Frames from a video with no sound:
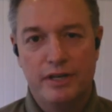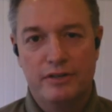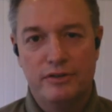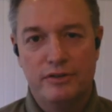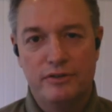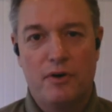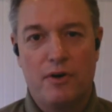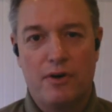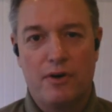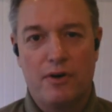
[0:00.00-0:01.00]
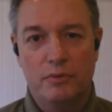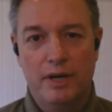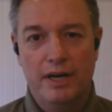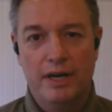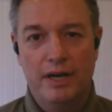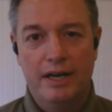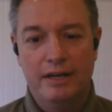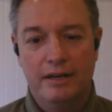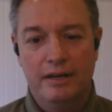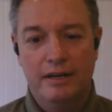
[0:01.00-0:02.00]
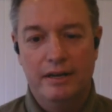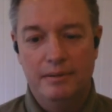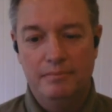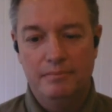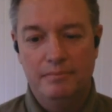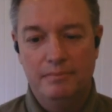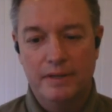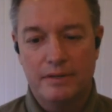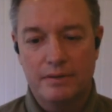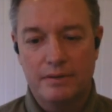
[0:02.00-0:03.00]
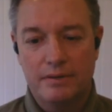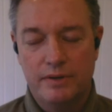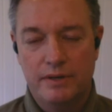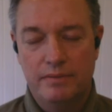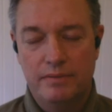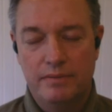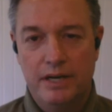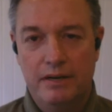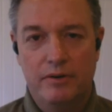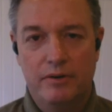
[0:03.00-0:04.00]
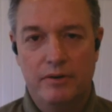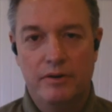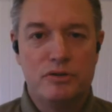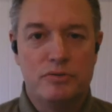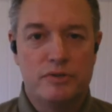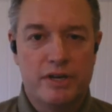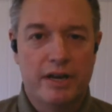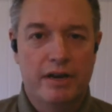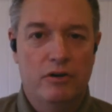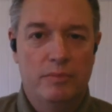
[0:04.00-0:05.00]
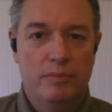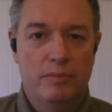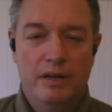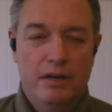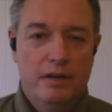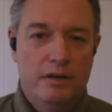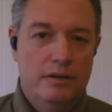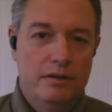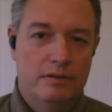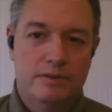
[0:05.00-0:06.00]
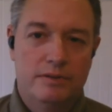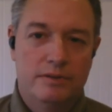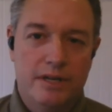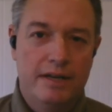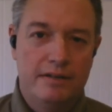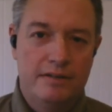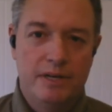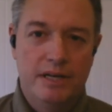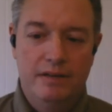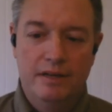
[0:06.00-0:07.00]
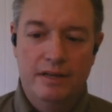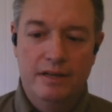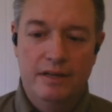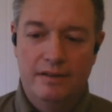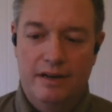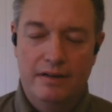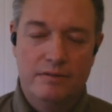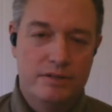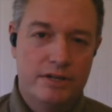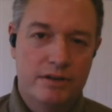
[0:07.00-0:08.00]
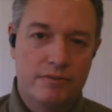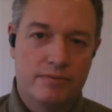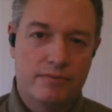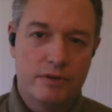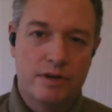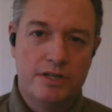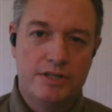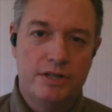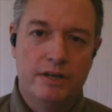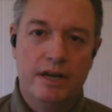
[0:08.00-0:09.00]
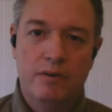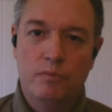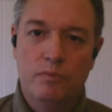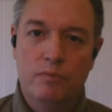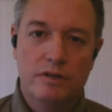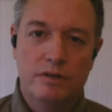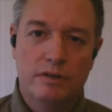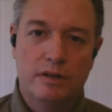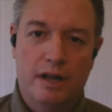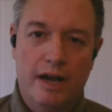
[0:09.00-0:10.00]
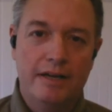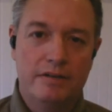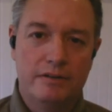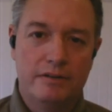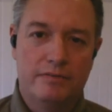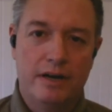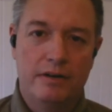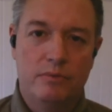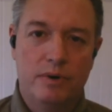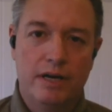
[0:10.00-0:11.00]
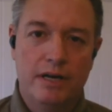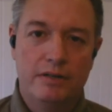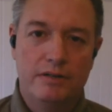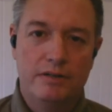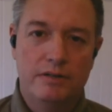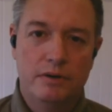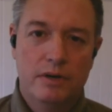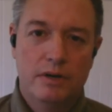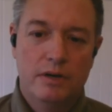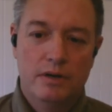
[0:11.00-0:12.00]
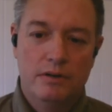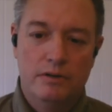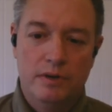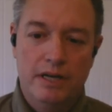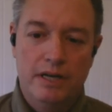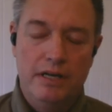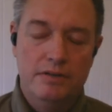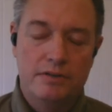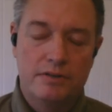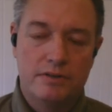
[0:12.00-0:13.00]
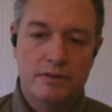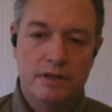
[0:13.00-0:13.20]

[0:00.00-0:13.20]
swing too far either way in terms of being on an emotional scale. But don't take that to mean that I don't share your frustration and wouldn't like to find a way to ease,